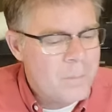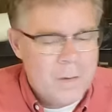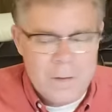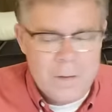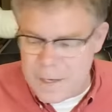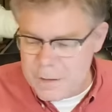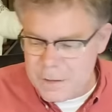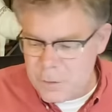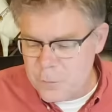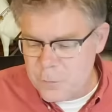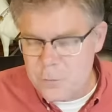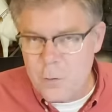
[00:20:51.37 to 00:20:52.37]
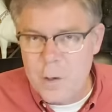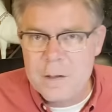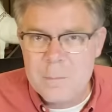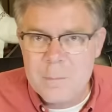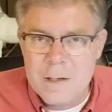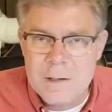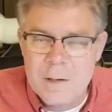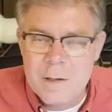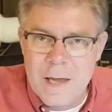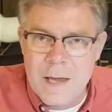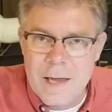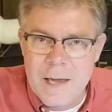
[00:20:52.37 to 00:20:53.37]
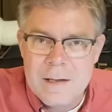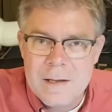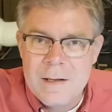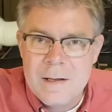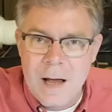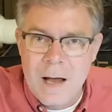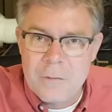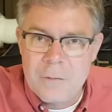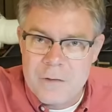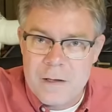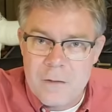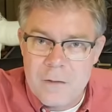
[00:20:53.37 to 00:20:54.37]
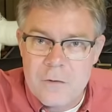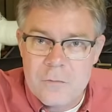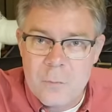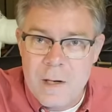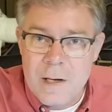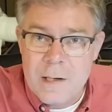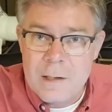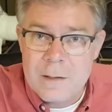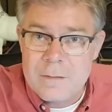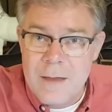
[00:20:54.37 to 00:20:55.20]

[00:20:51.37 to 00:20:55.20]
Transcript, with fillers: Thank you for joining me. Okay, I'll see you this week.